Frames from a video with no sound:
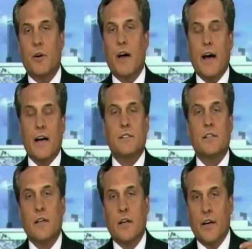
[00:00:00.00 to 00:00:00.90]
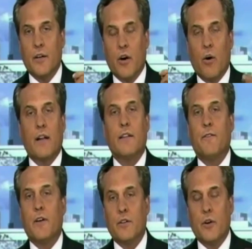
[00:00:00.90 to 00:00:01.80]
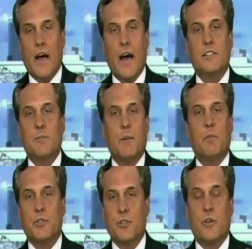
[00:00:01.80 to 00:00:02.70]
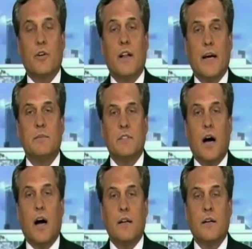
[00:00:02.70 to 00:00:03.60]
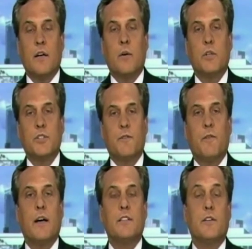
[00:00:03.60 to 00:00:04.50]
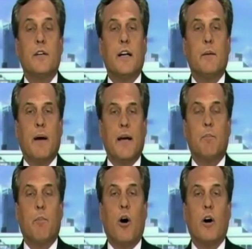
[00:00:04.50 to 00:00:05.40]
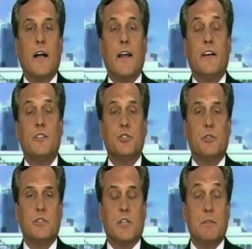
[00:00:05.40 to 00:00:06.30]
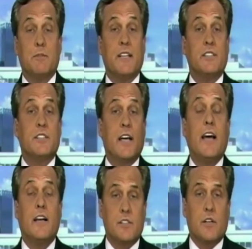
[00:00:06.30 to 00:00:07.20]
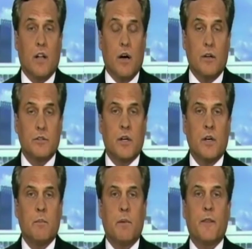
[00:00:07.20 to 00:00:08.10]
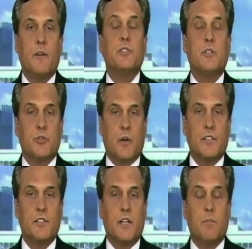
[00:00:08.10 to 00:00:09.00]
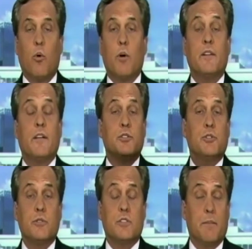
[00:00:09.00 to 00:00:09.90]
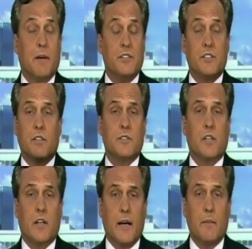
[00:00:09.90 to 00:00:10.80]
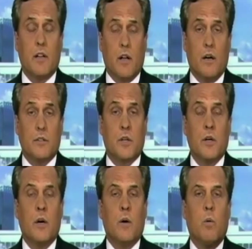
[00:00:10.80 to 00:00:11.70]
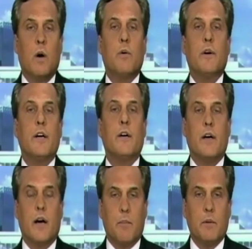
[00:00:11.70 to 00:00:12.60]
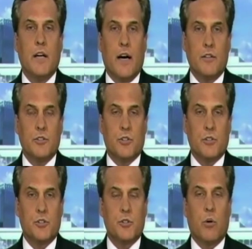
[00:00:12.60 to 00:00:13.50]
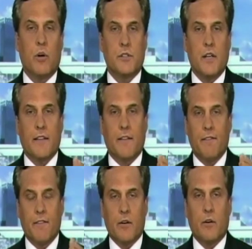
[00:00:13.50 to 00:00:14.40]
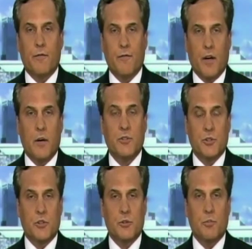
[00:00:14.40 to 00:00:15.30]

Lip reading: you ask and you go out in the field, you ask people, is your claim done? What you'll find is they're getting paid a part, and the insurance companies may say it's closed, but they're still trying to seek more, but the insurance company considers the claim closed. What we're hearing up and down the Jersey Shore is that the federal flood insurance